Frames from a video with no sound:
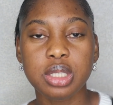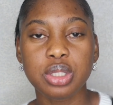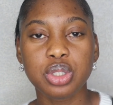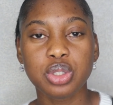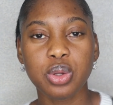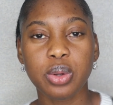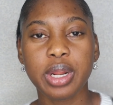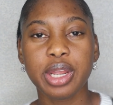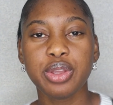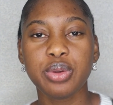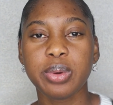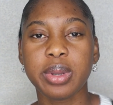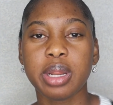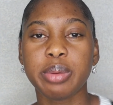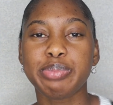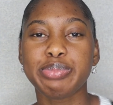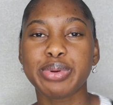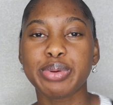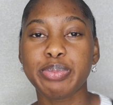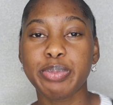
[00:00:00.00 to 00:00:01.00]
so that you
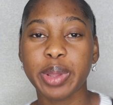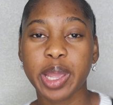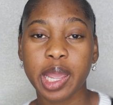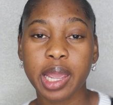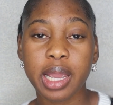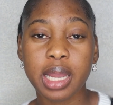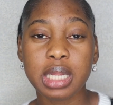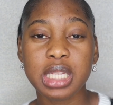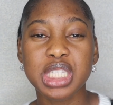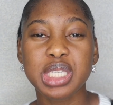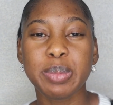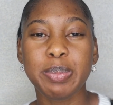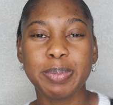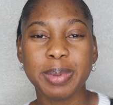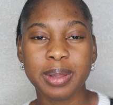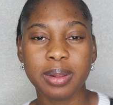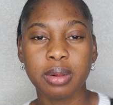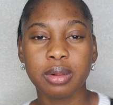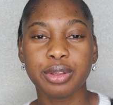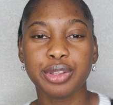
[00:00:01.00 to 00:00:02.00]
can prepare to
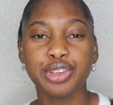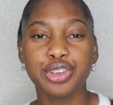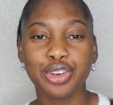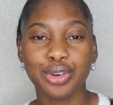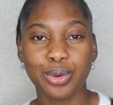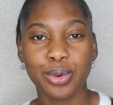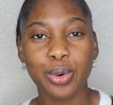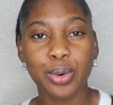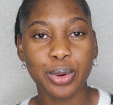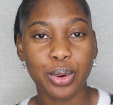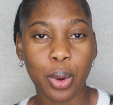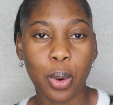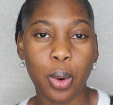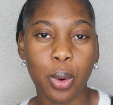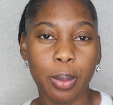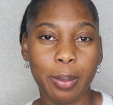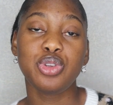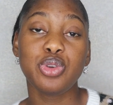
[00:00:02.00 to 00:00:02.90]
build your own home.